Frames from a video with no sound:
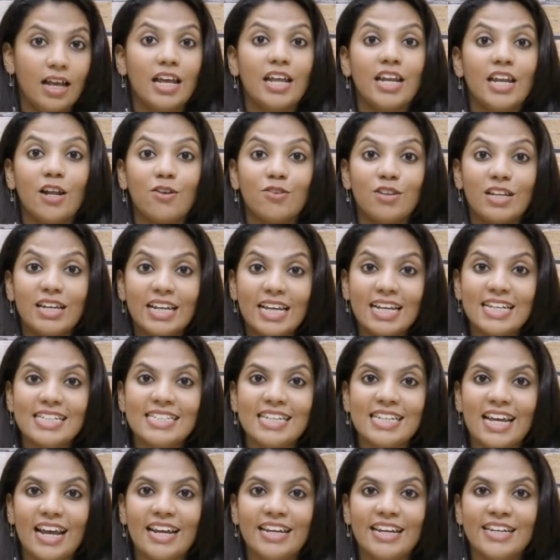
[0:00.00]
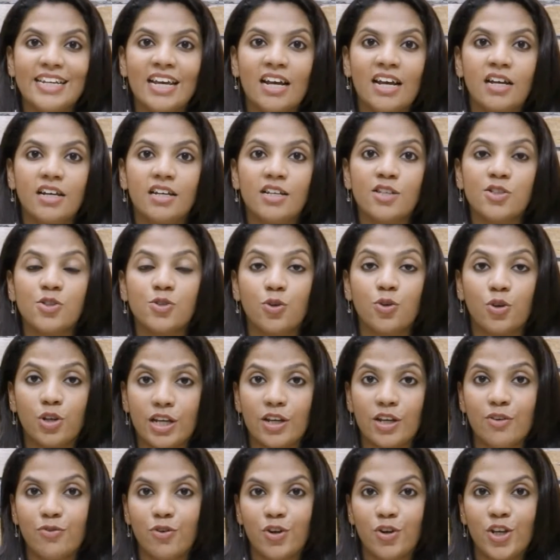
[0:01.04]
Now the next idea is
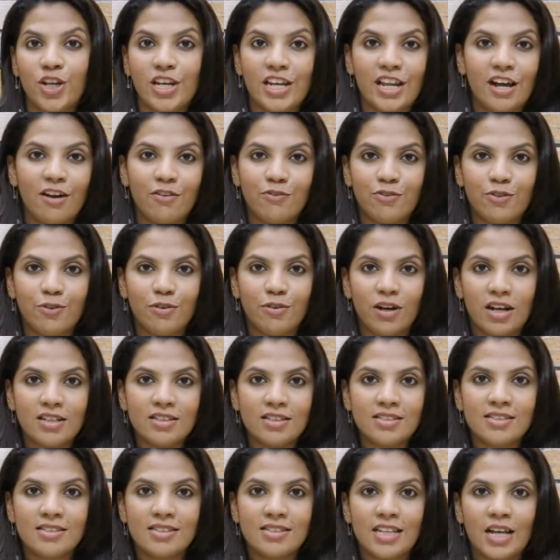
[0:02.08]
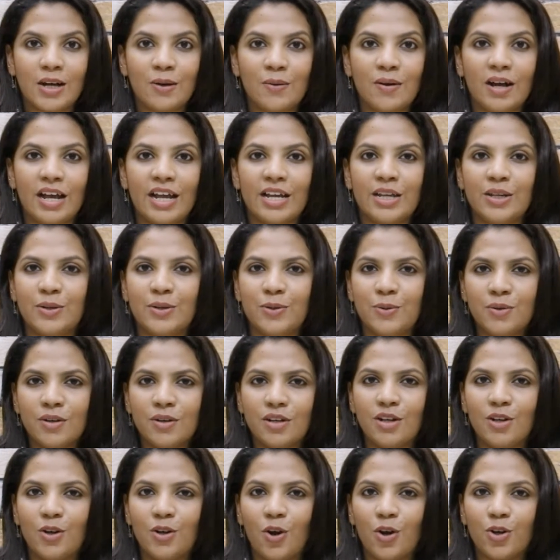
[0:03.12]
cooking for your loved ones. Now I know
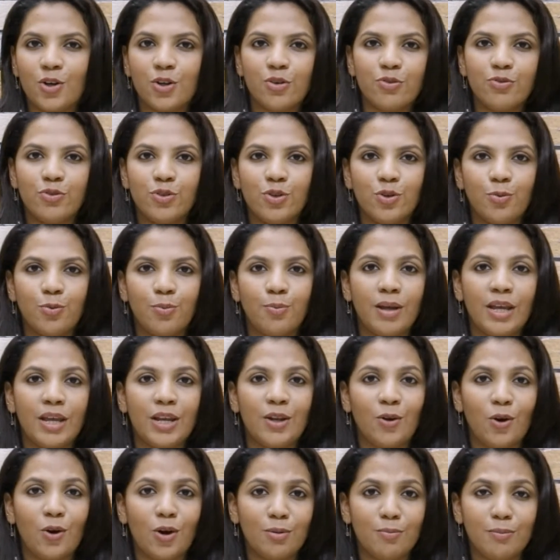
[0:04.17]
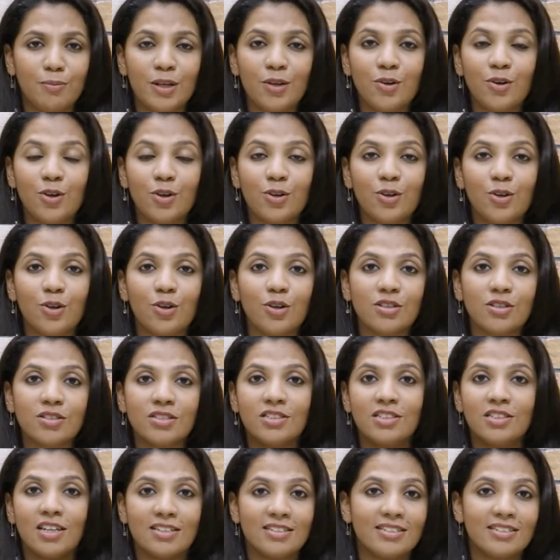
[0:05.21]
a lot of you may not be good cooks
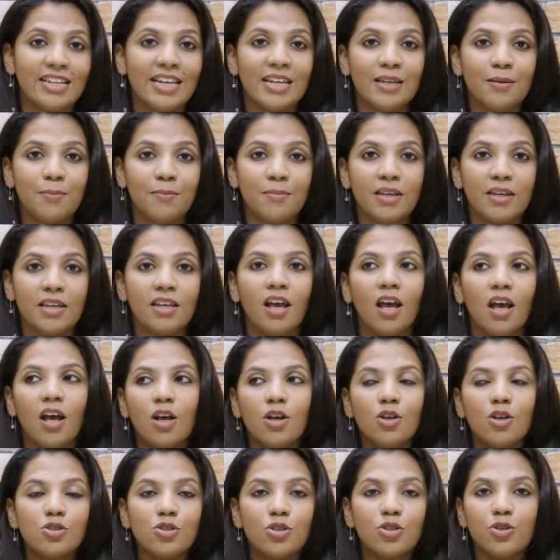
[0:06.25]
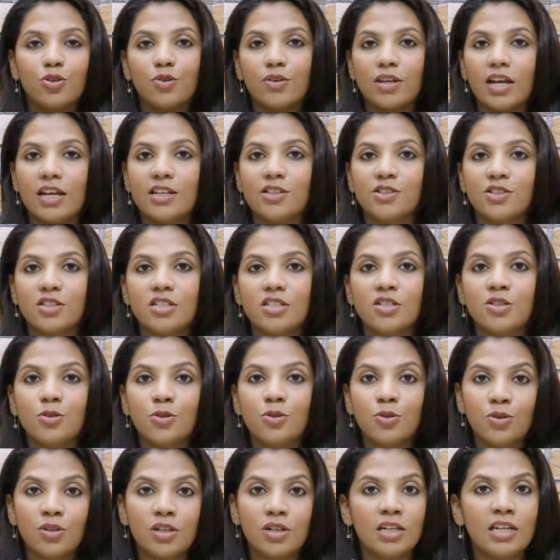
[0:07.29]
just like me, so you can just
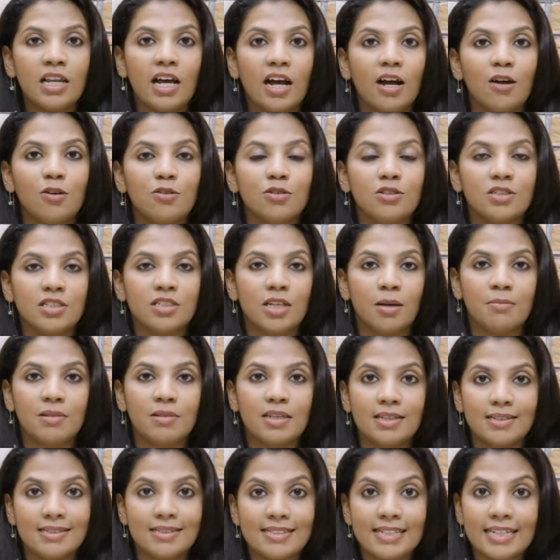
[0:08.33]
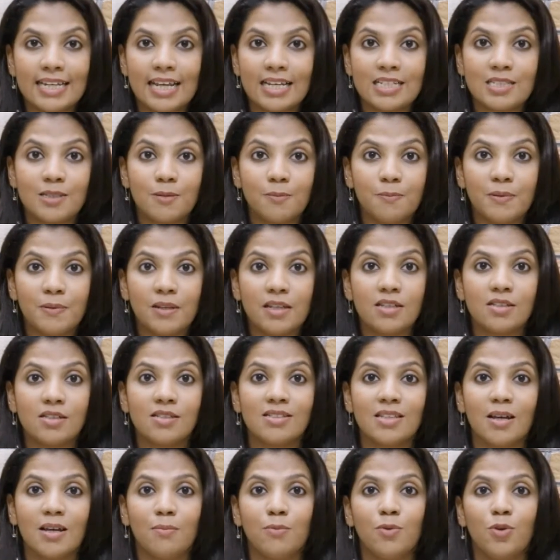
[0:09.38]
Google out some easy recipes,
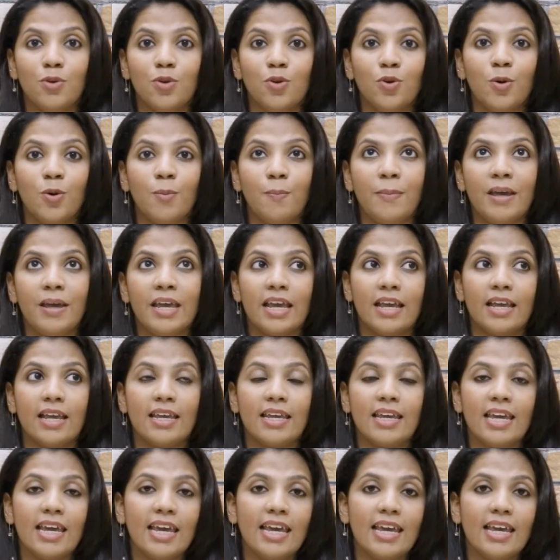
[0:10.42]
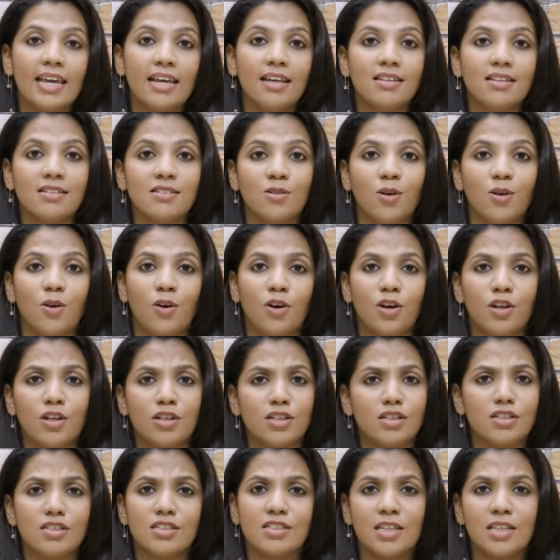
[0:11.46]
some no-bake cakes or
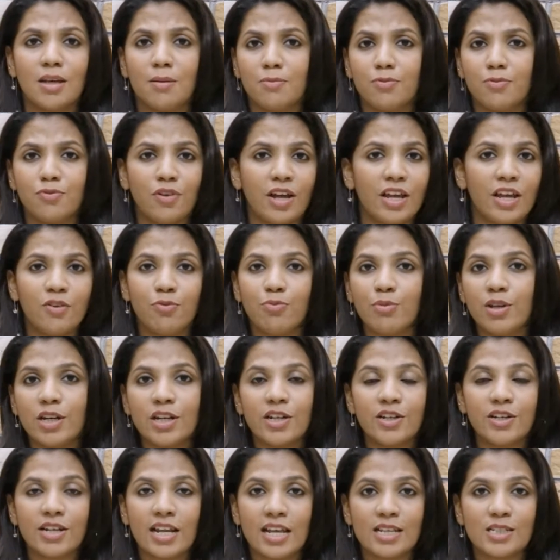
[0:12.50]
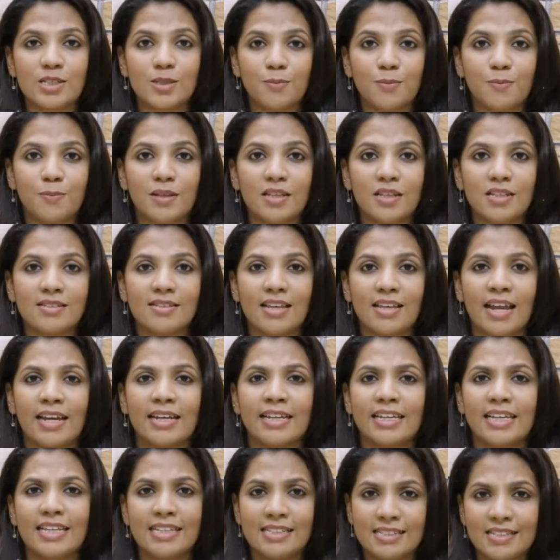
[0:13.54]
some 5-minute recipes and
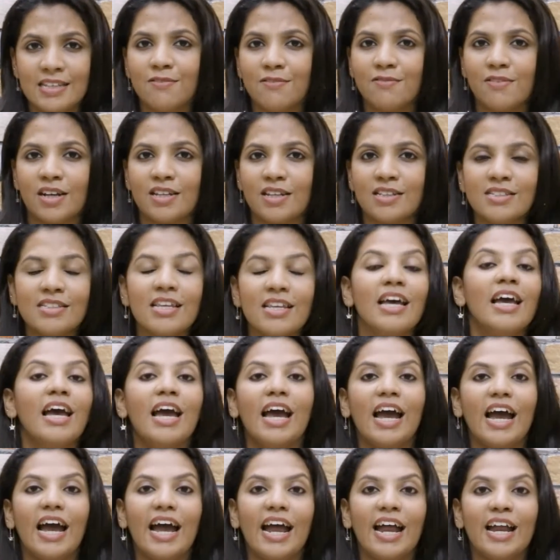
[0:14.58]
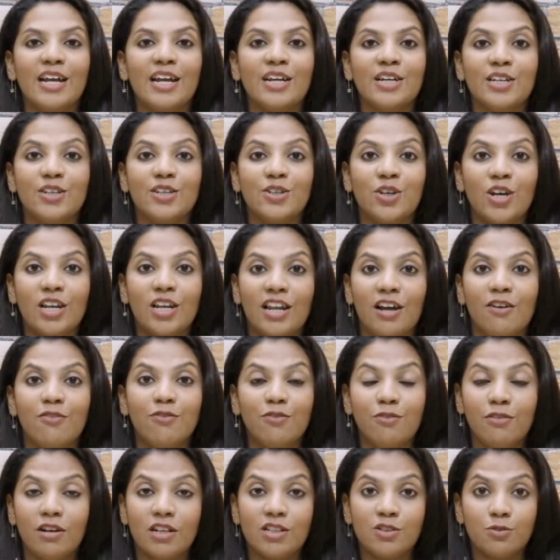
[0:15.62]
easy ones, and your loved
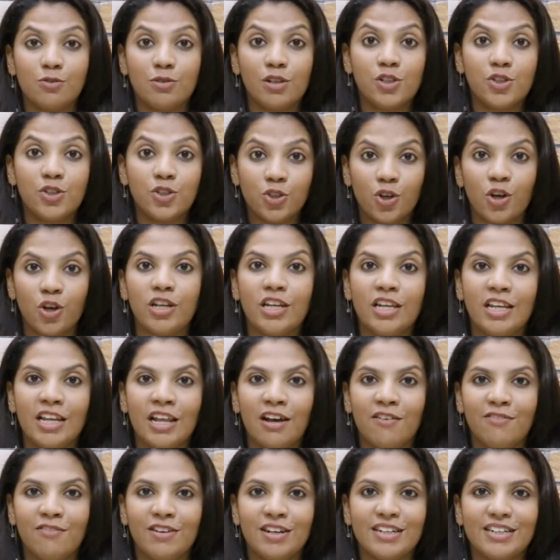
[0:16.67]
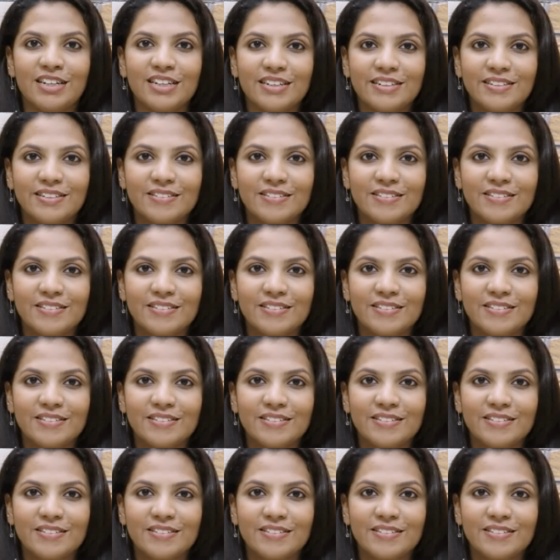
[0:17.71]
ones will surely love it.